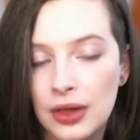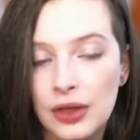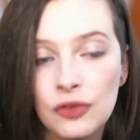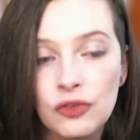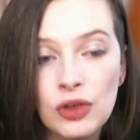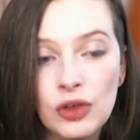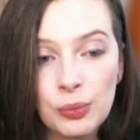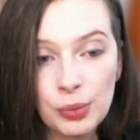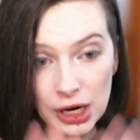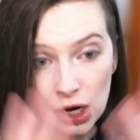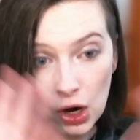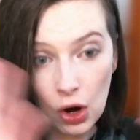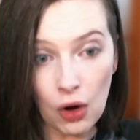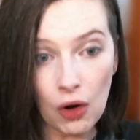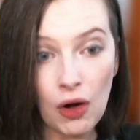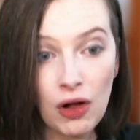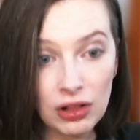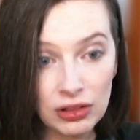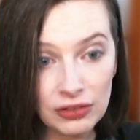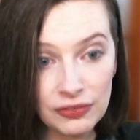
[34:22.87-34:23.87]
So I bring
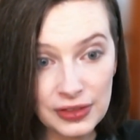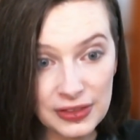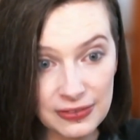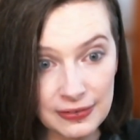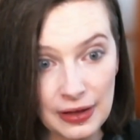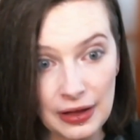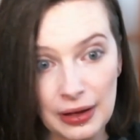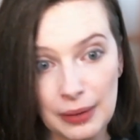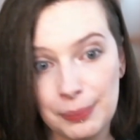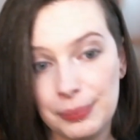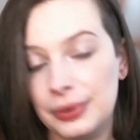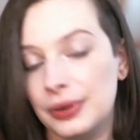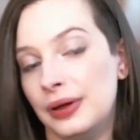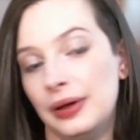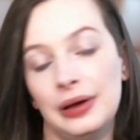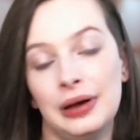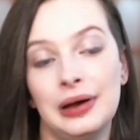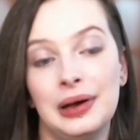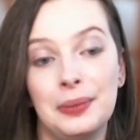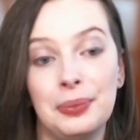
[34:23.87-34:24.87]
all of this up.
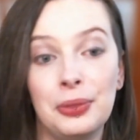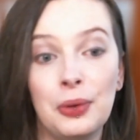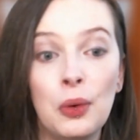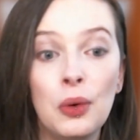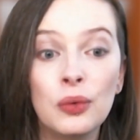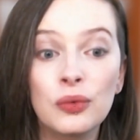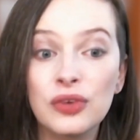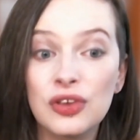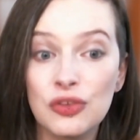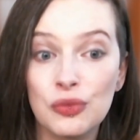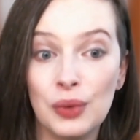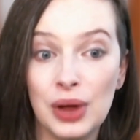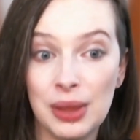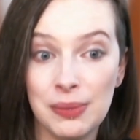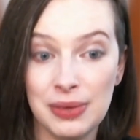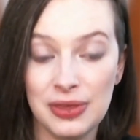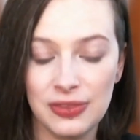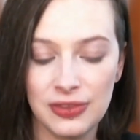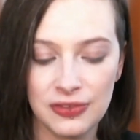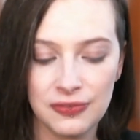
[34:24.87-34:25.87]
The whole reason why I
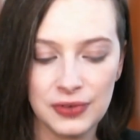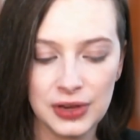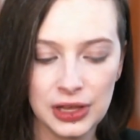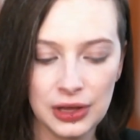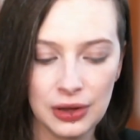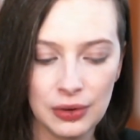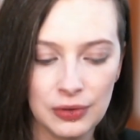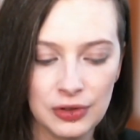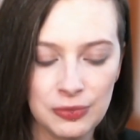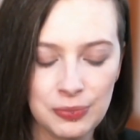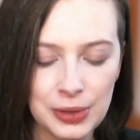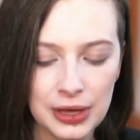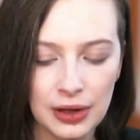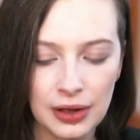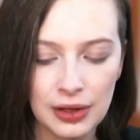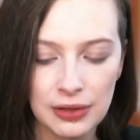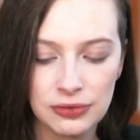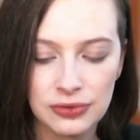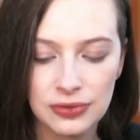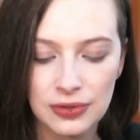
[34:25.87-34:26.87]
made this video is
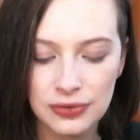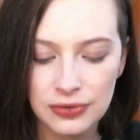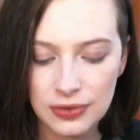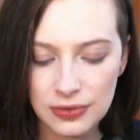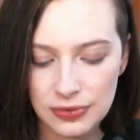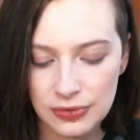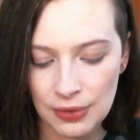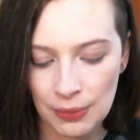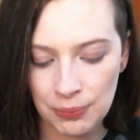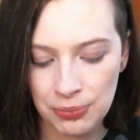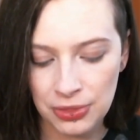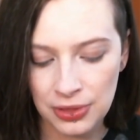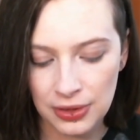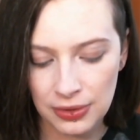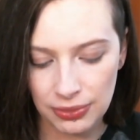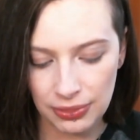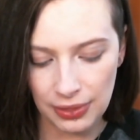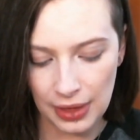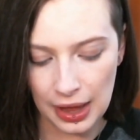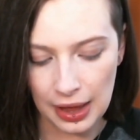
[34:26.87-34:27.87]
because this is
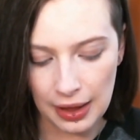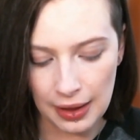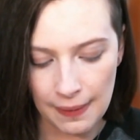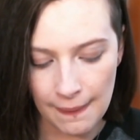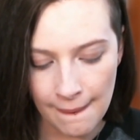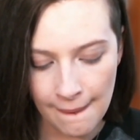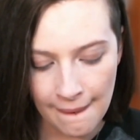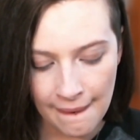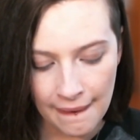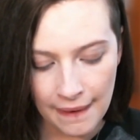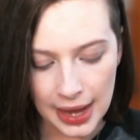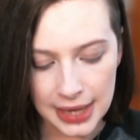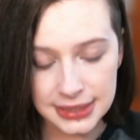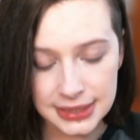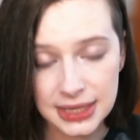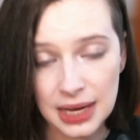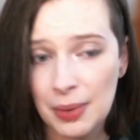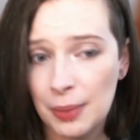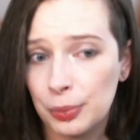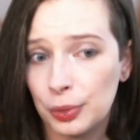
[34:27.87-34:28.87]
something that has
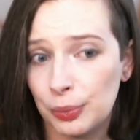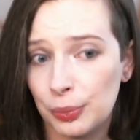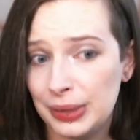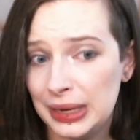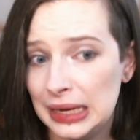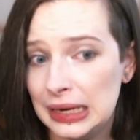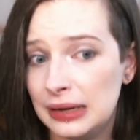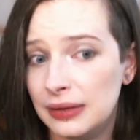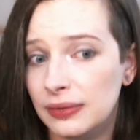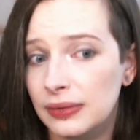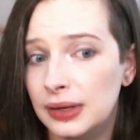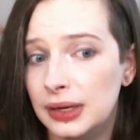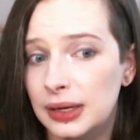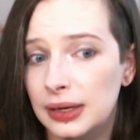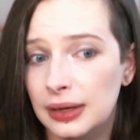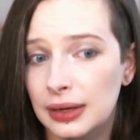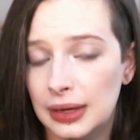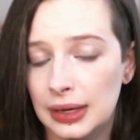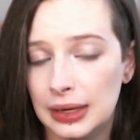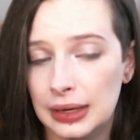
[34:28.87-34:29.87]
come up
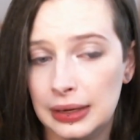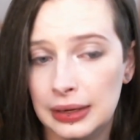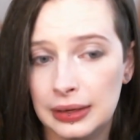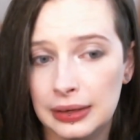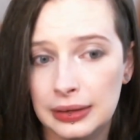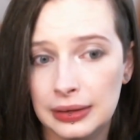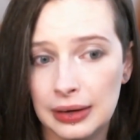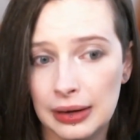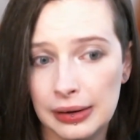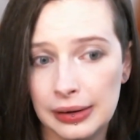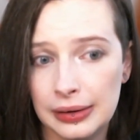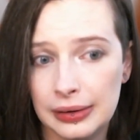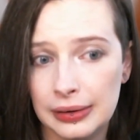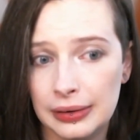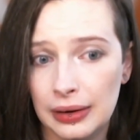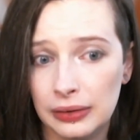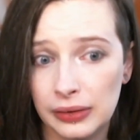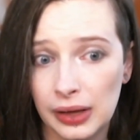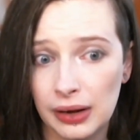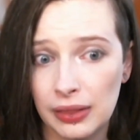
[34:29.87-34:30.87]
repeatedly in
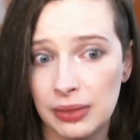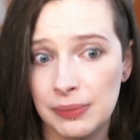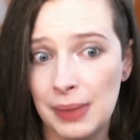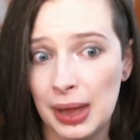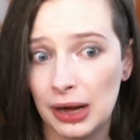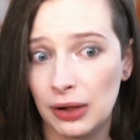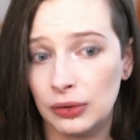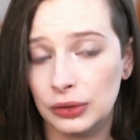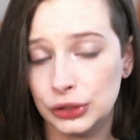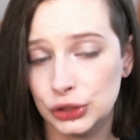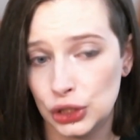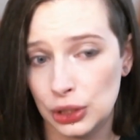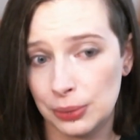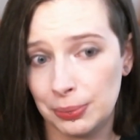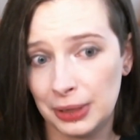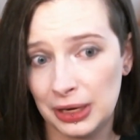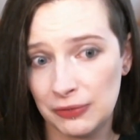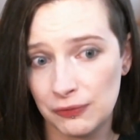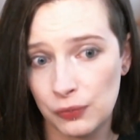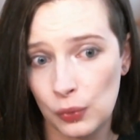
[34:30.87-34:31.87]
a lot of the medical
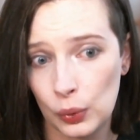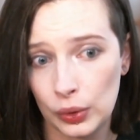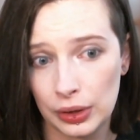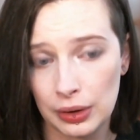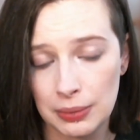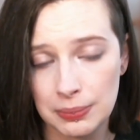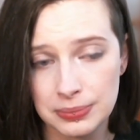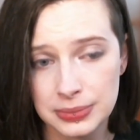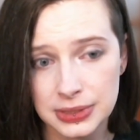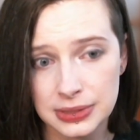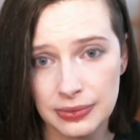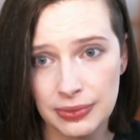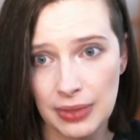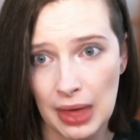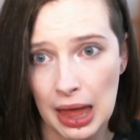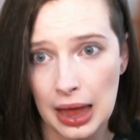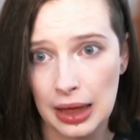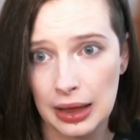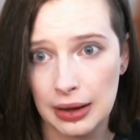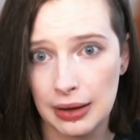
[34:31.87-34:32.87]
interpreting forums
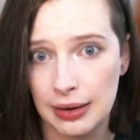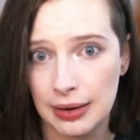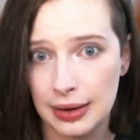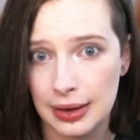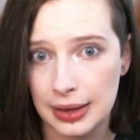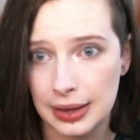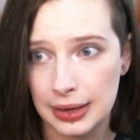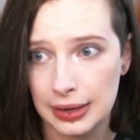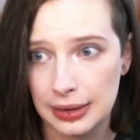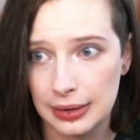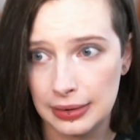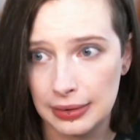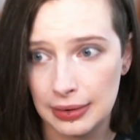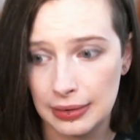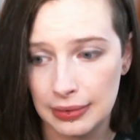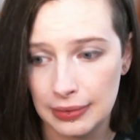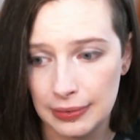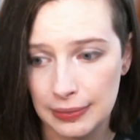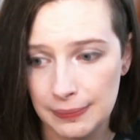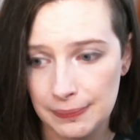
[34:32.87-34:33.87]
that I
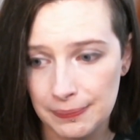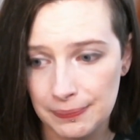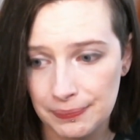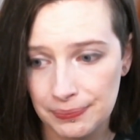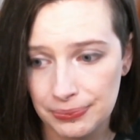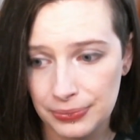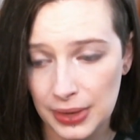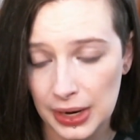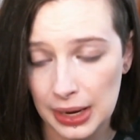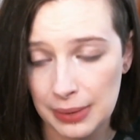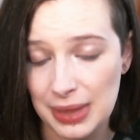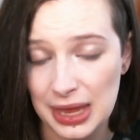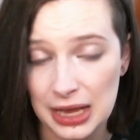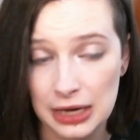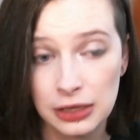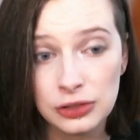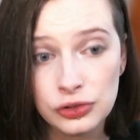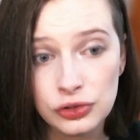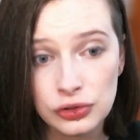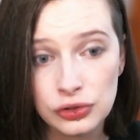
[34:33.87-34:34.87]

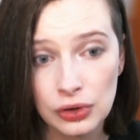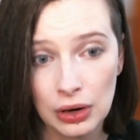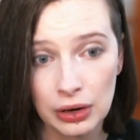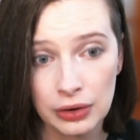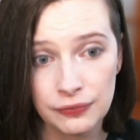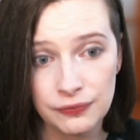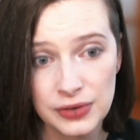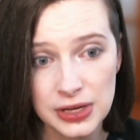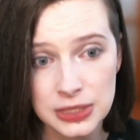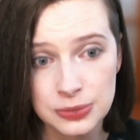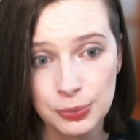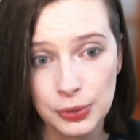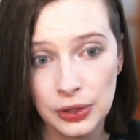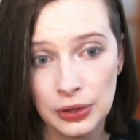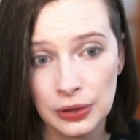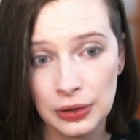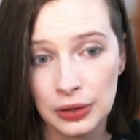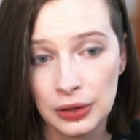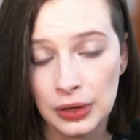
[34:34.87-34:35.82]
manage on Facebook.